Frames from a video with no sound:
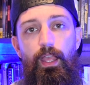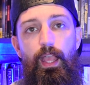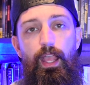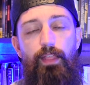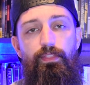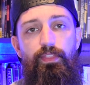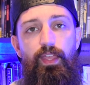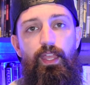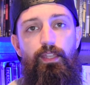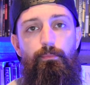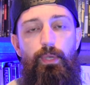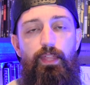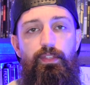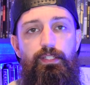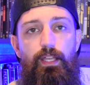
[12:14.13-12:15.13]
And then
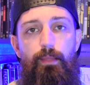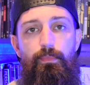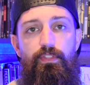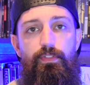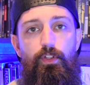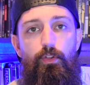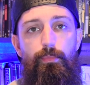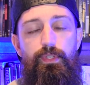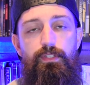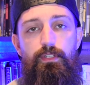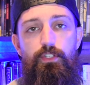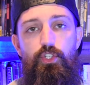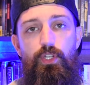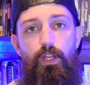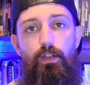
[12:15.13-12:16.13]
by the time the therapist
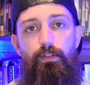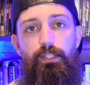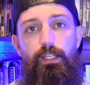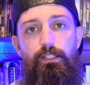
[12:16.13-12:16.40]
and Sharon